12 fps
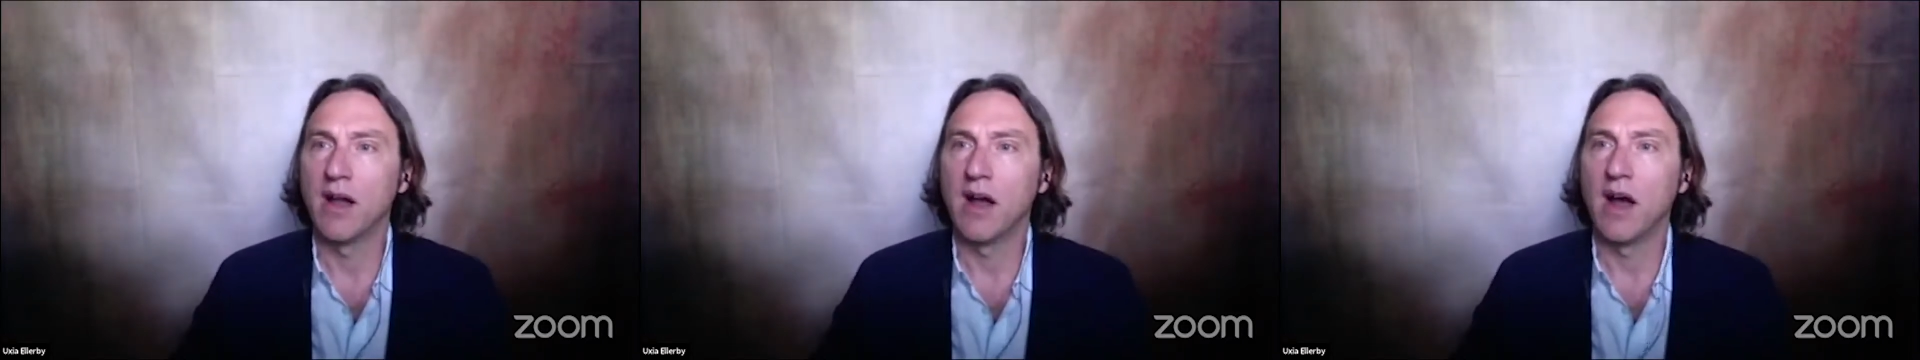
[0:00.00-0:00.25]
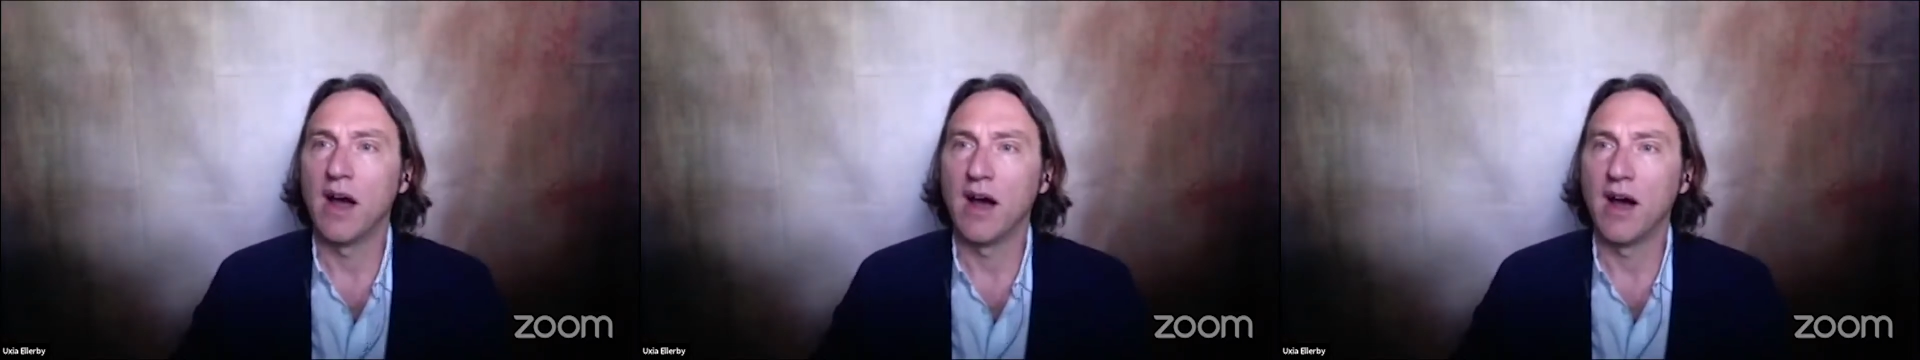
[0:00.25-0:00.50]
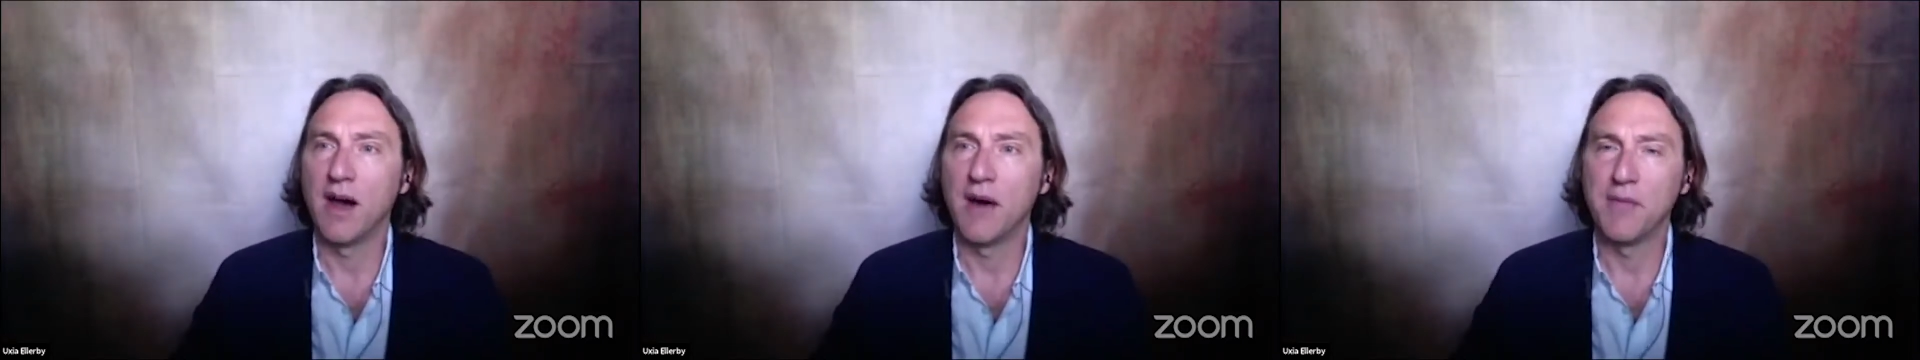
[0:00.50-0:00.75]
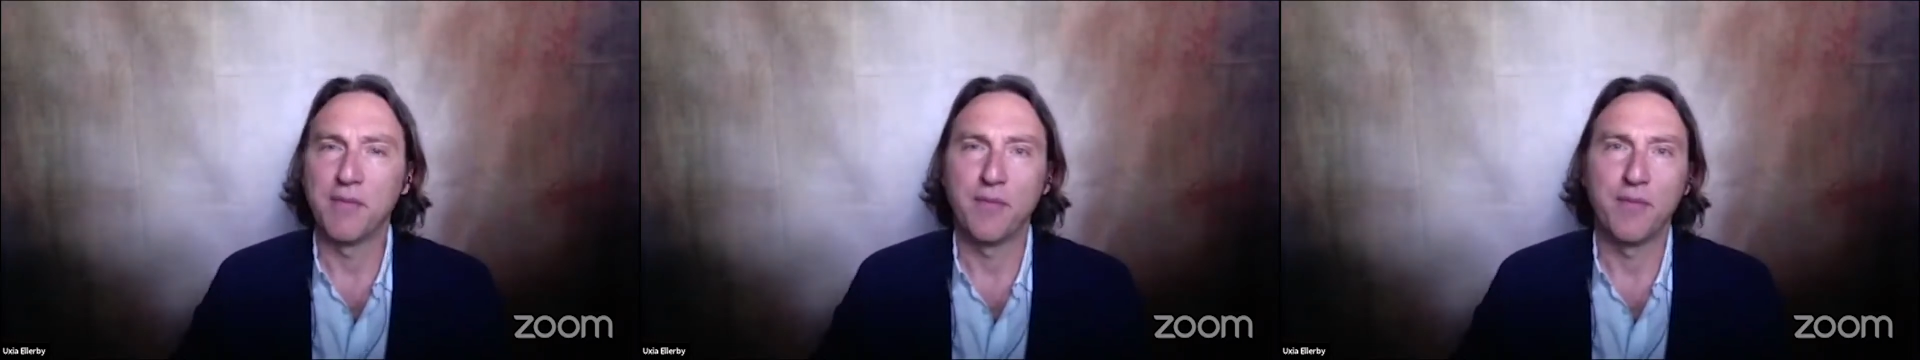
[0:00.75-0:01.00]

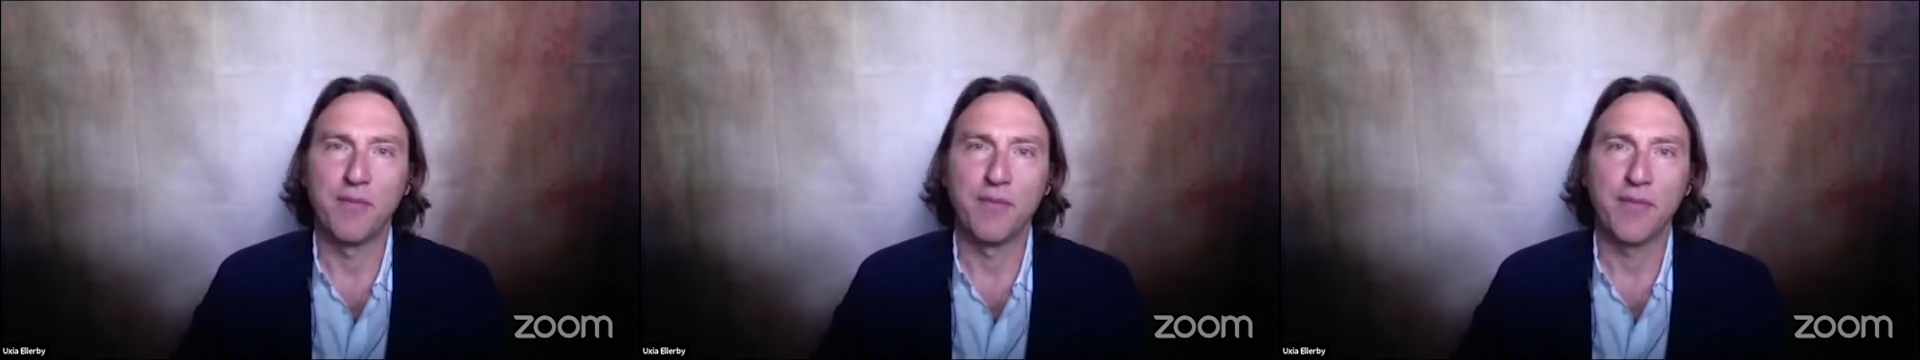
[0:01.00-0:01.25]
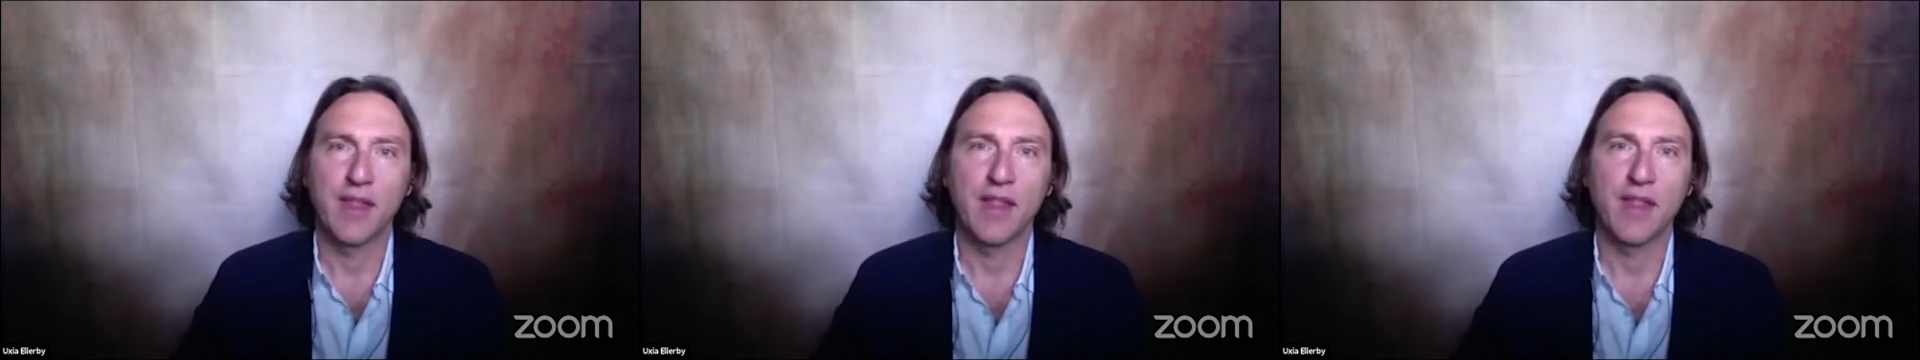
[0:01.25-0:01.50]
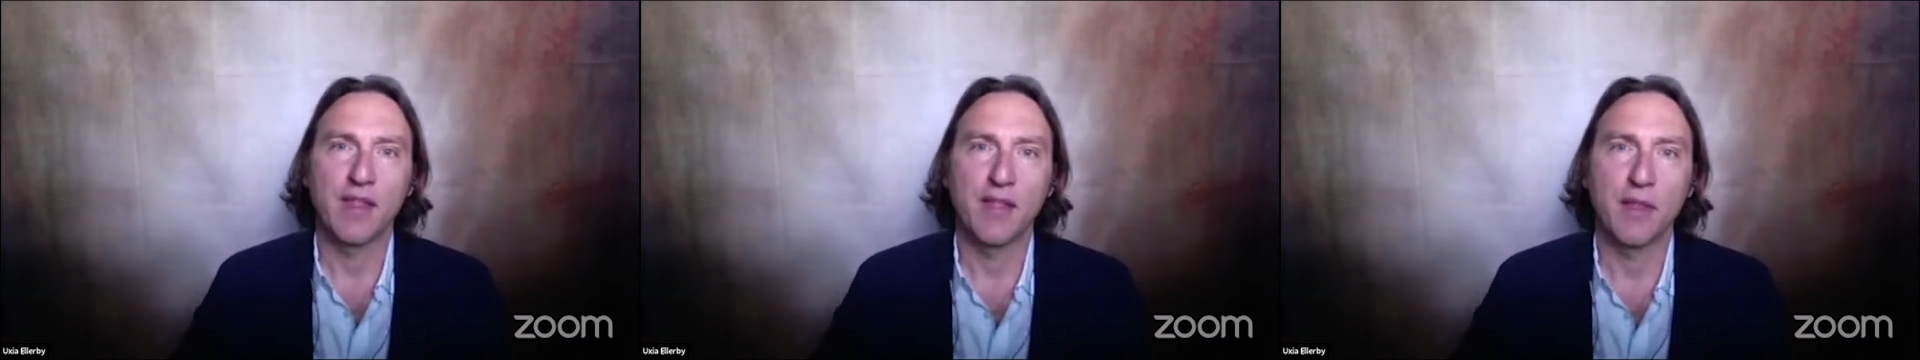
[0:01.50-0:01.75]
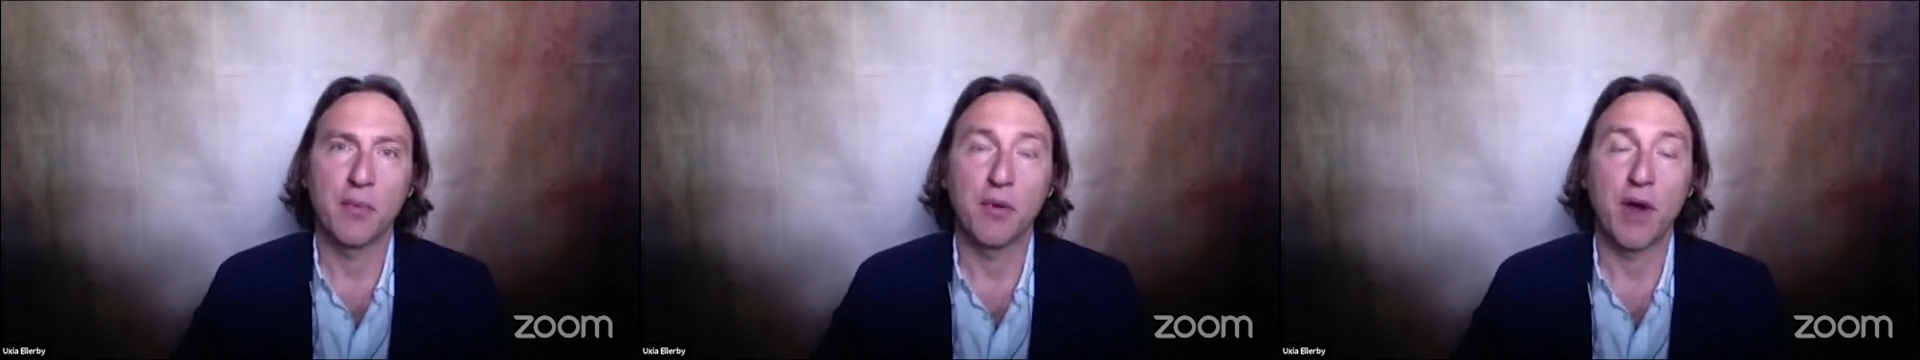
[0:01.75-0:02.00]

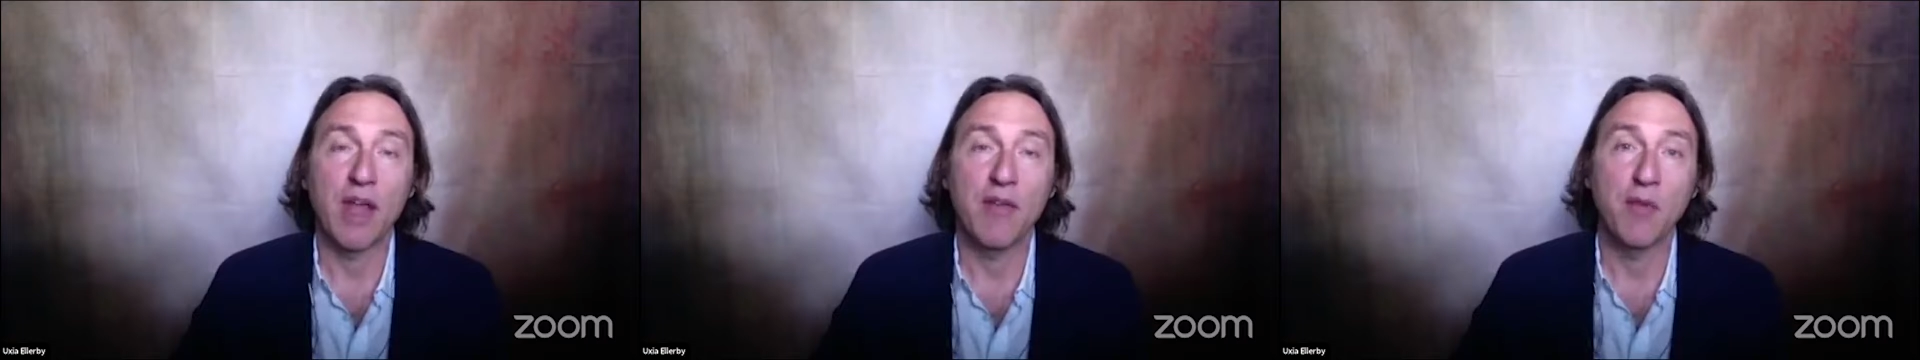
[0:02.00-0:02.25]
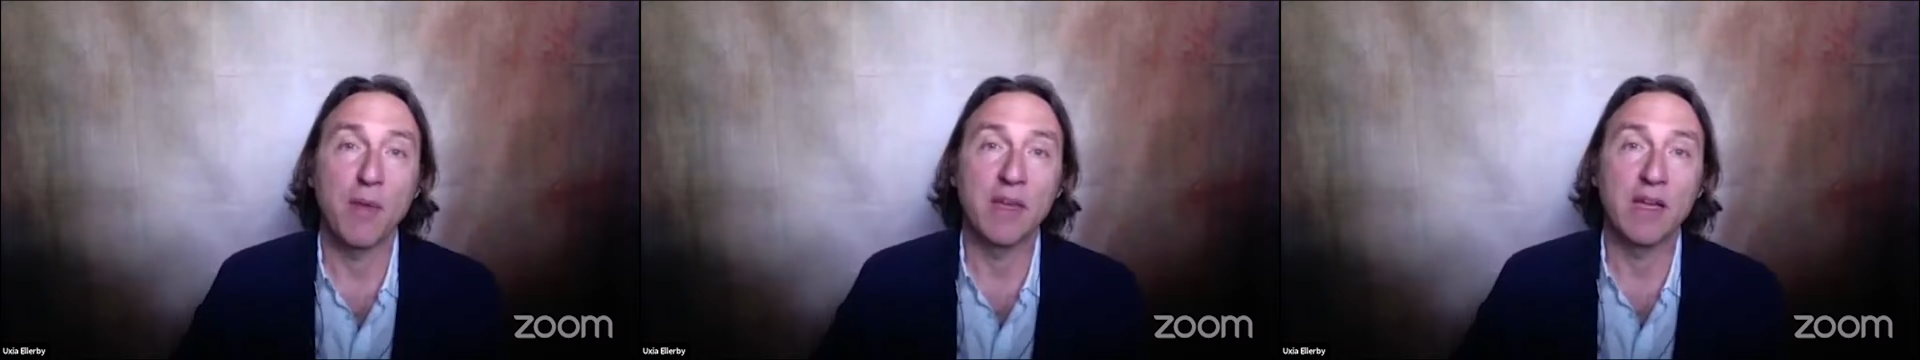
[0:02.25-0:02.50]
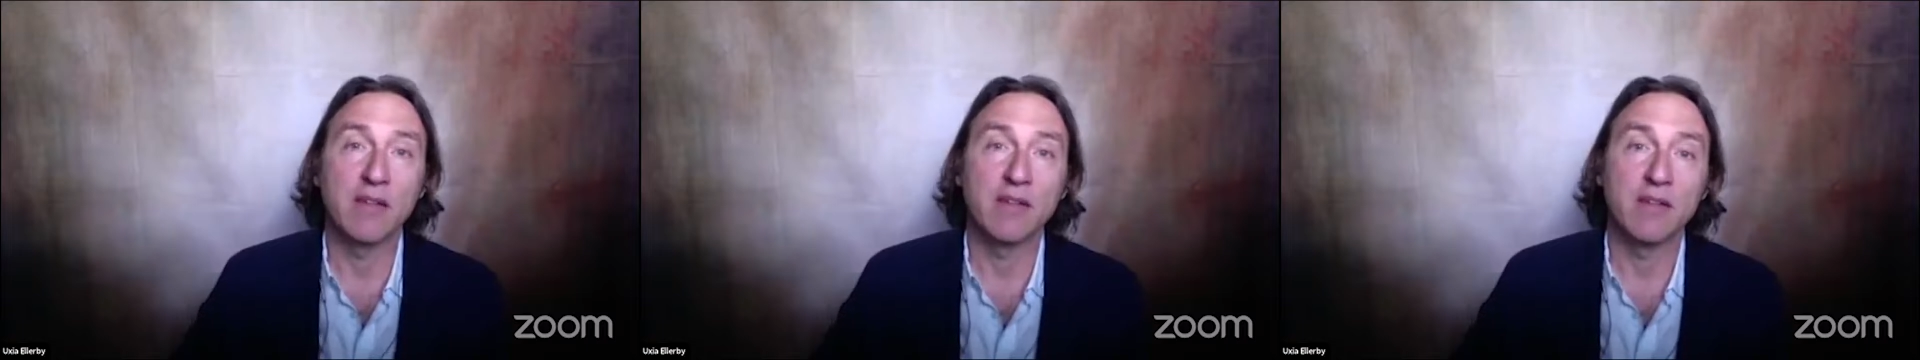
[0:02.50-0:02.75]
the brave women